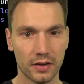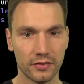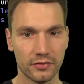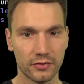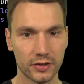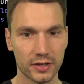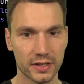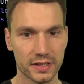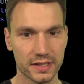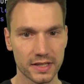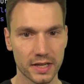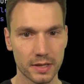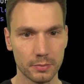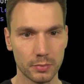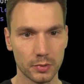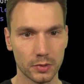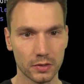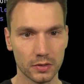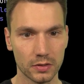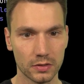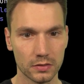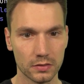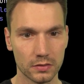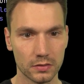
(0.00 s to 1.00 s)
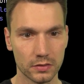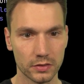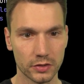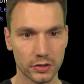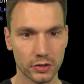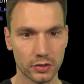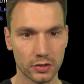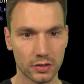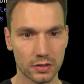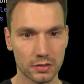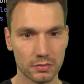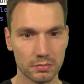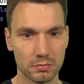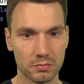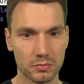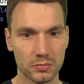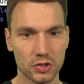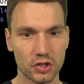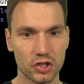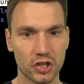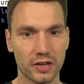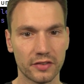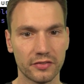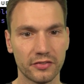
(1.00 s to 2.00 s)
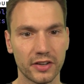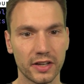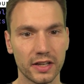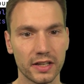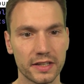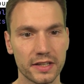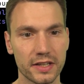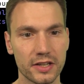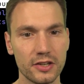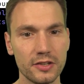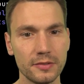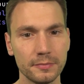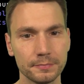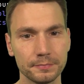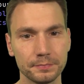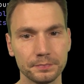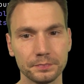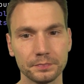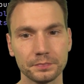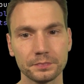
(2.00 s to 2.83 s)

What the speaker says: for example, your jar file here,